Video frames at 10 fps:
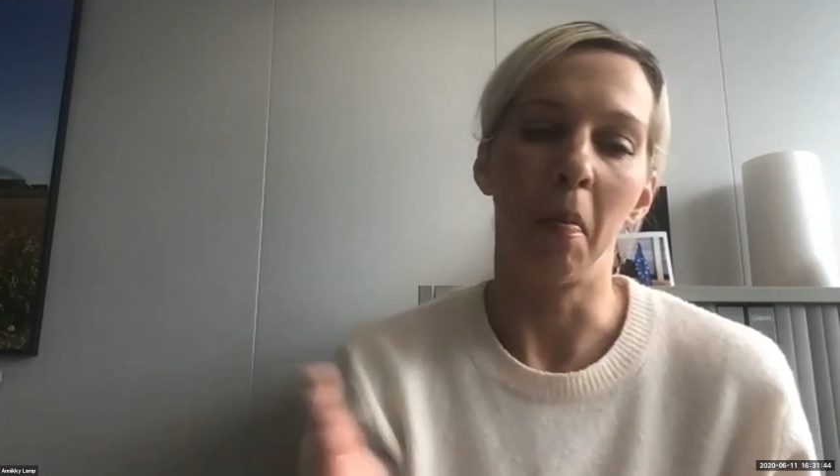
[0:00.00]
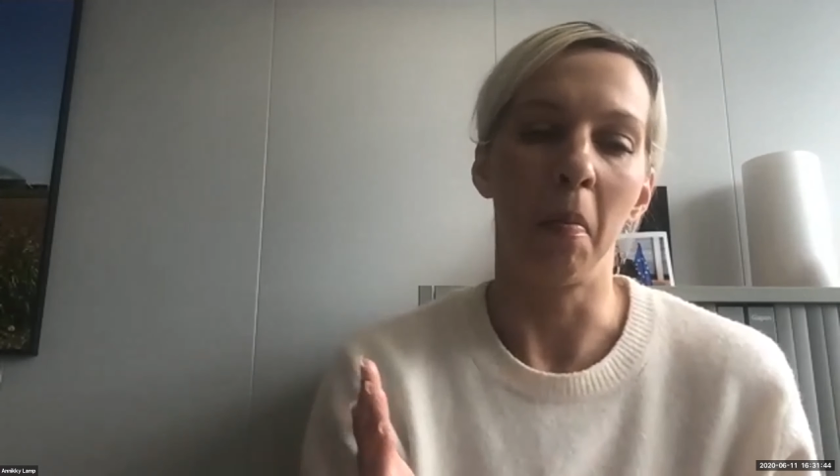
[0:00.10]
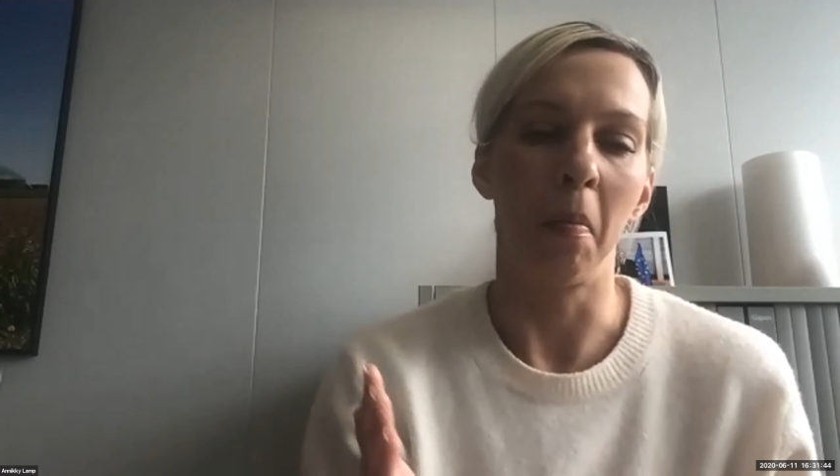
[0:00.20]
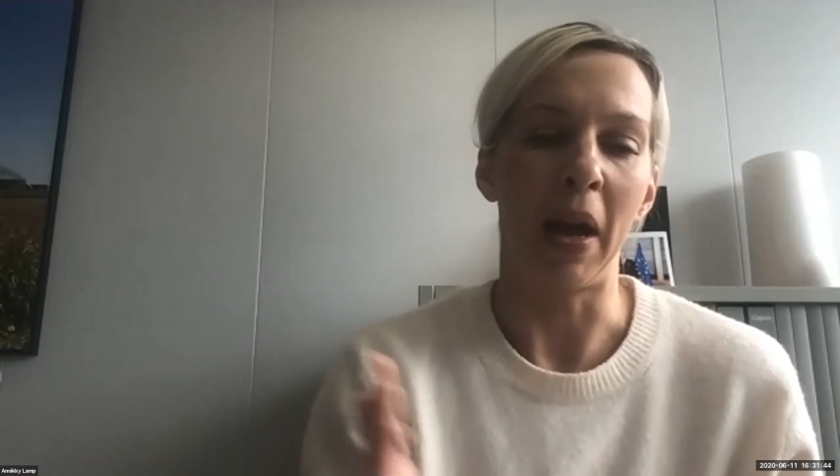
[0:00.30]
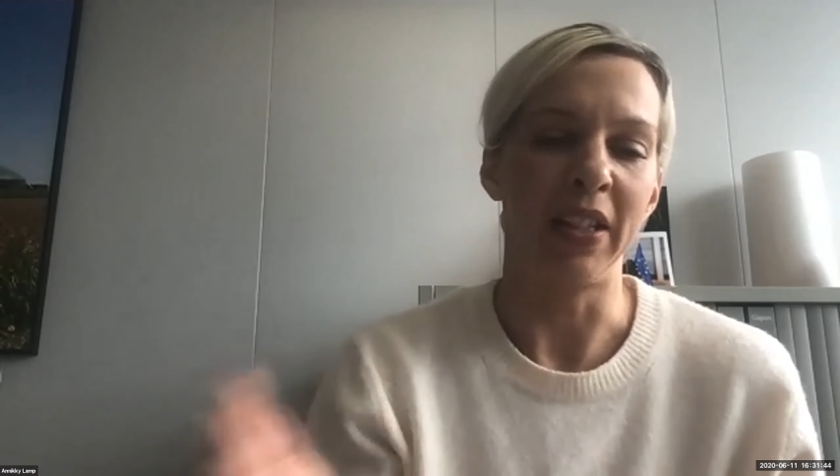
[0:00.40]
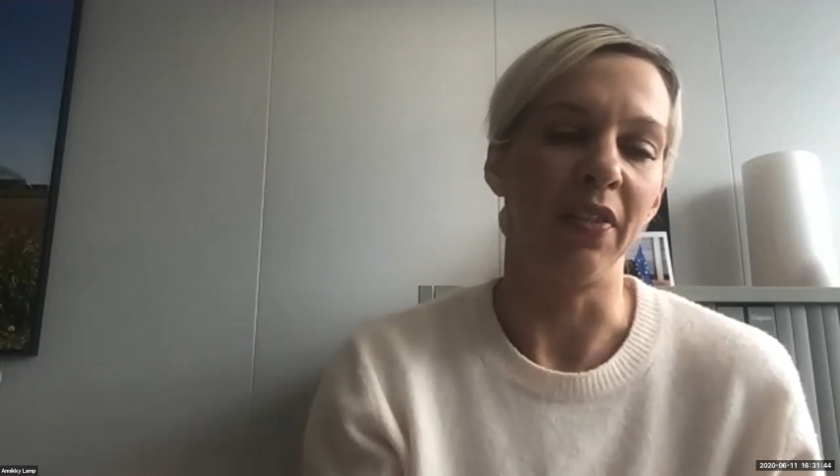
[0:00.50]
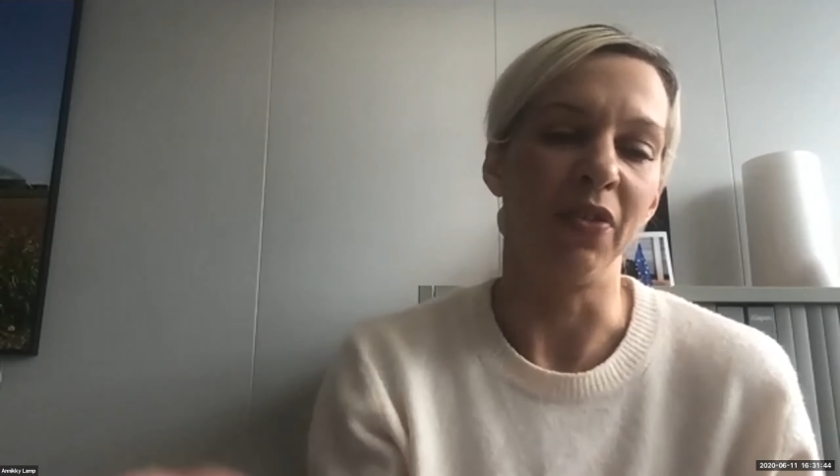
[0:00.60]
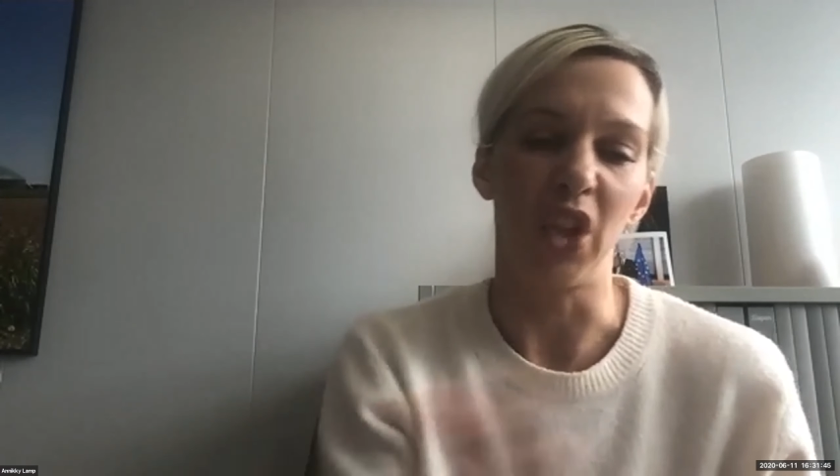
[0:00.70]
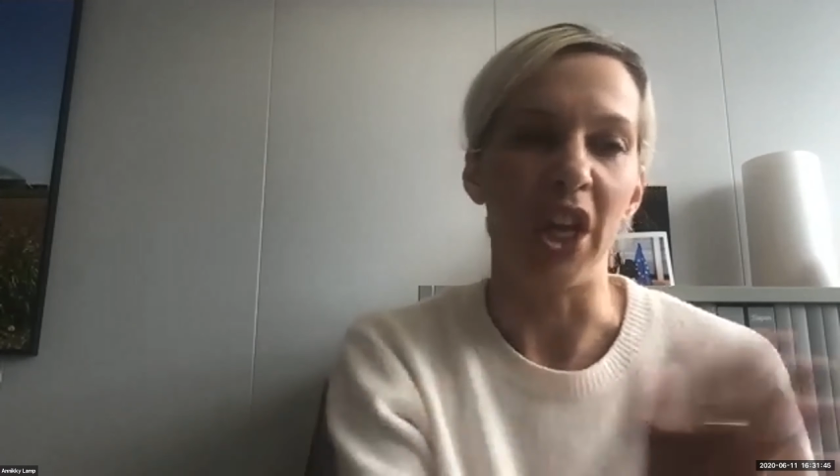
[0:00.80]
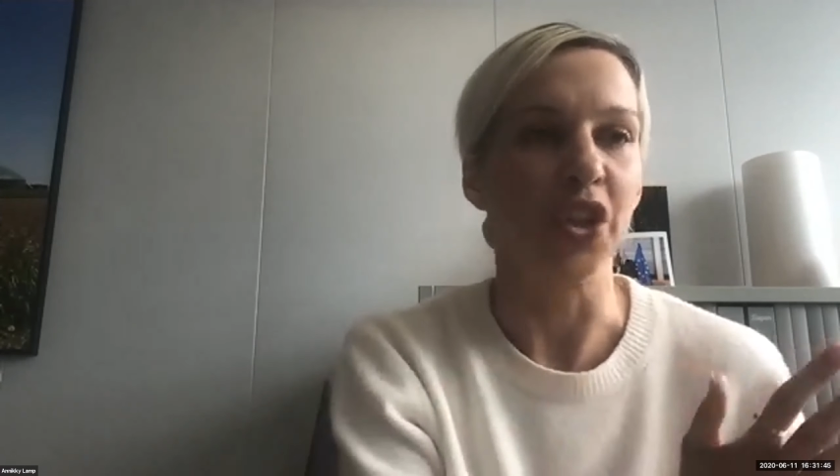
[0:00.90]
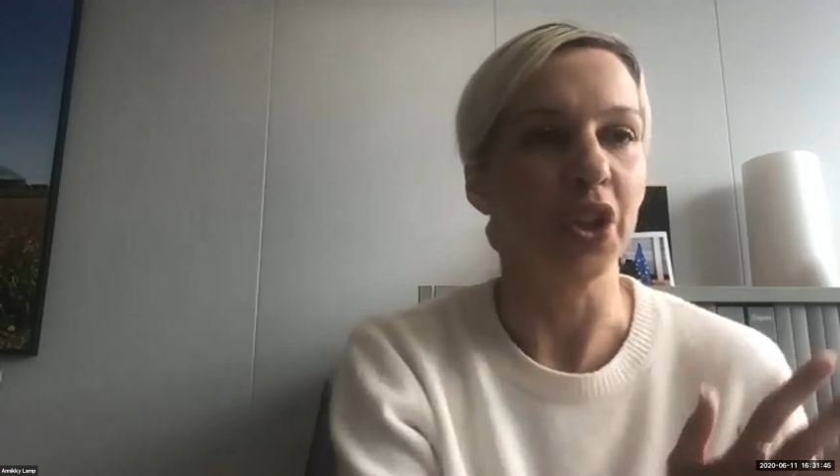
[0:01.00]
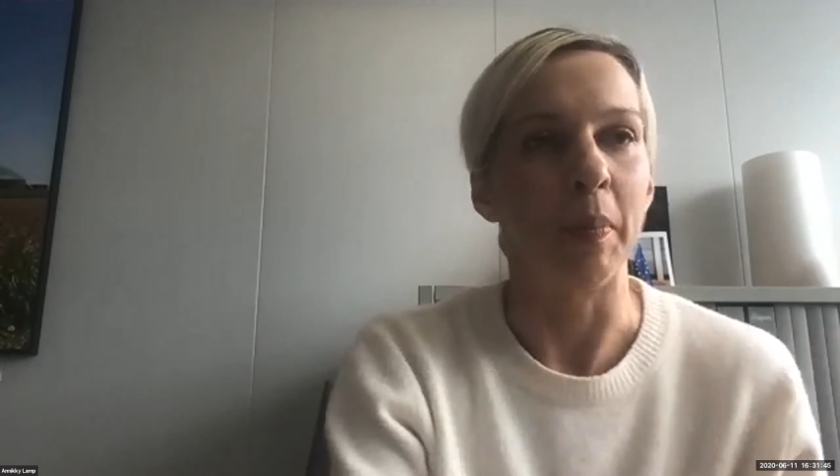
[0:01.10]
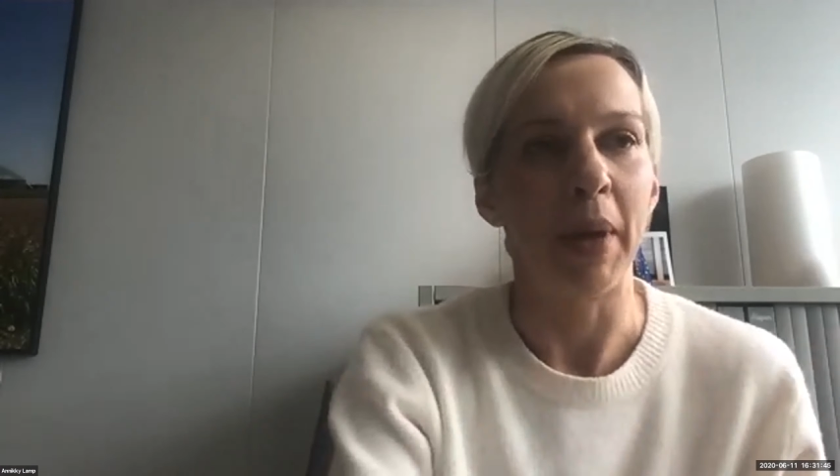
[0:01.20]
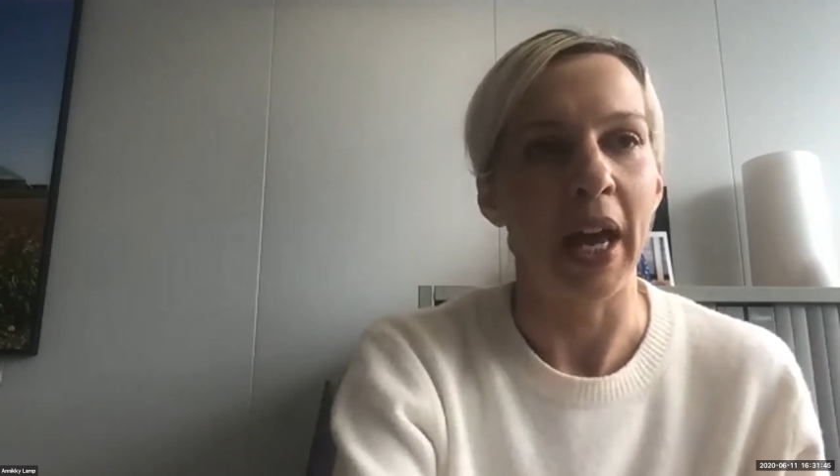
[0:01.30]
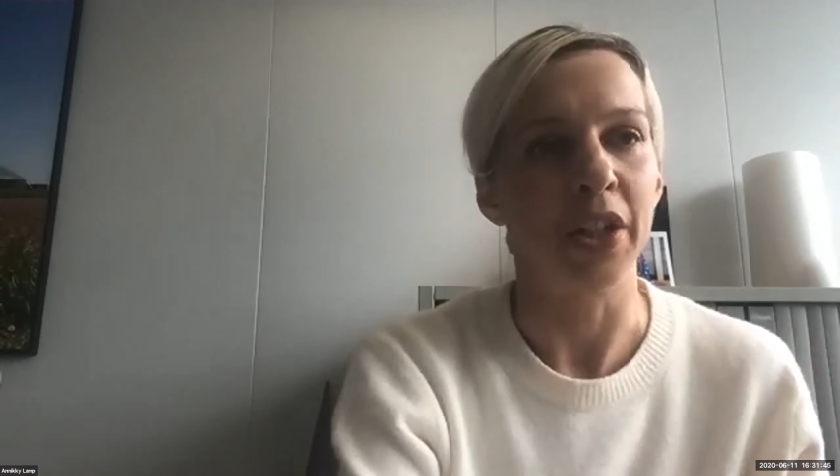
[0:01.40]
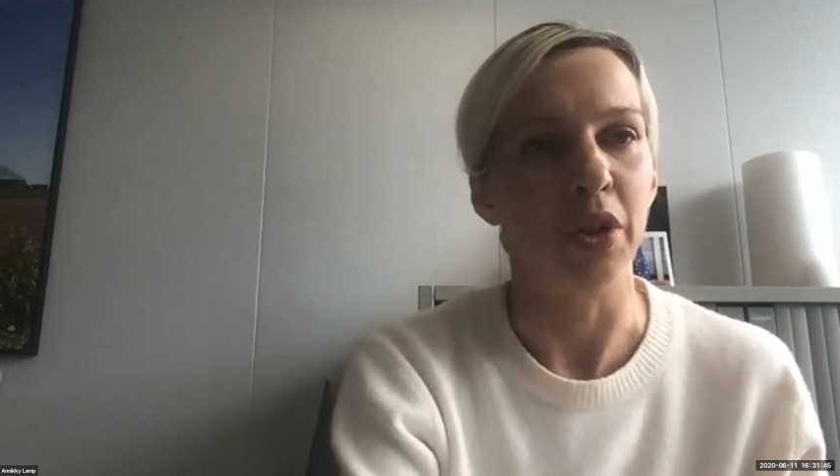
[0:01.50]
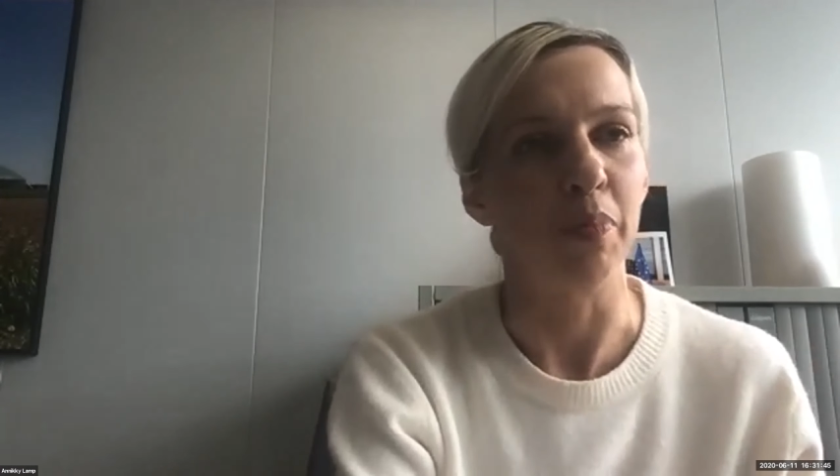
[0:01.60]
massive change compared to